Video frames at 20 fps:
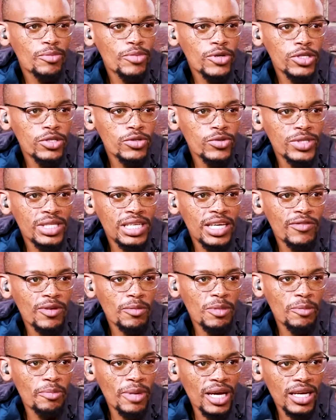person who's giving
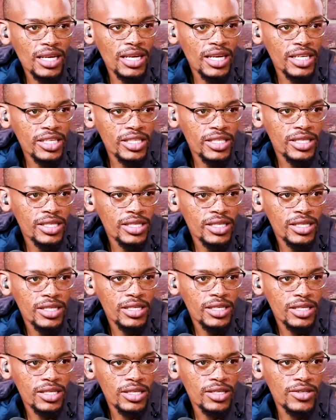me backlash,
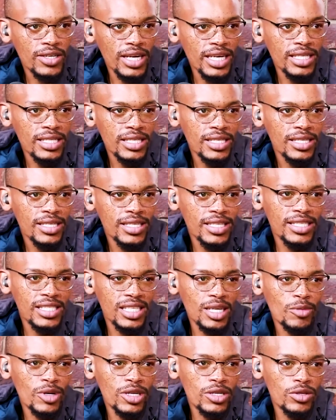right, is
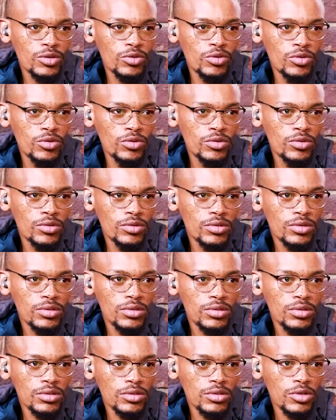someone who,
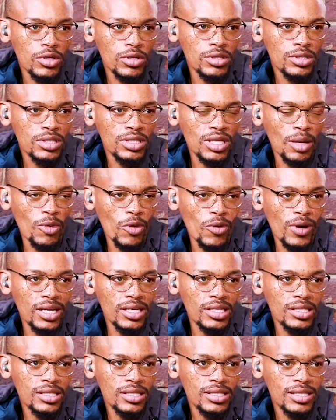number
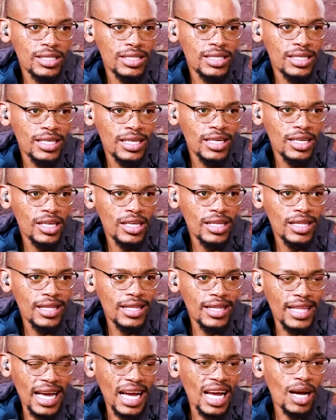one,
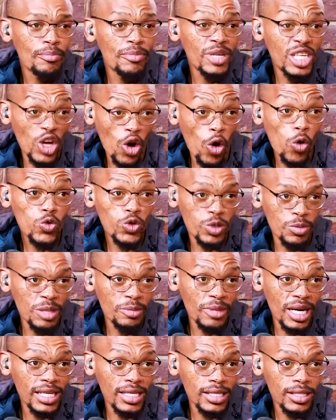their company owes me
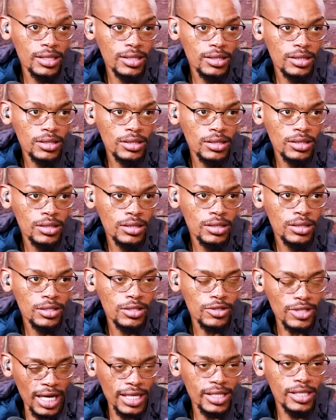money,
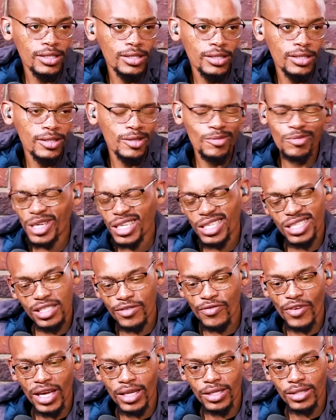right? But it's
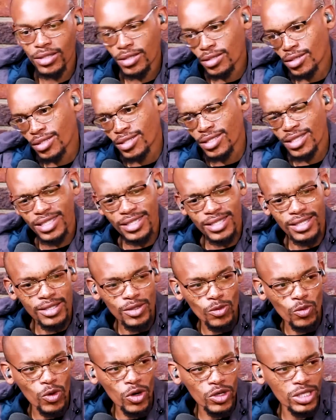fine. It's
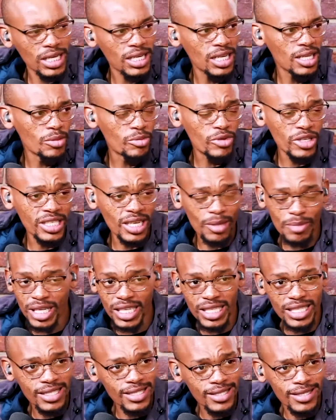water under the bridge. I mean,
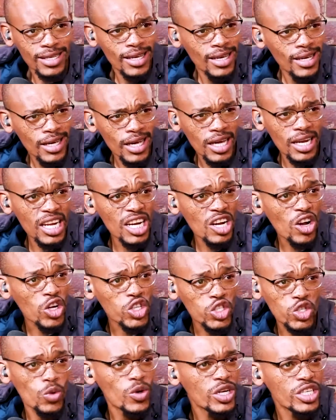it's an
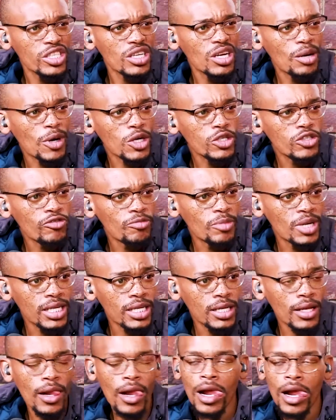inconsequential amount of money.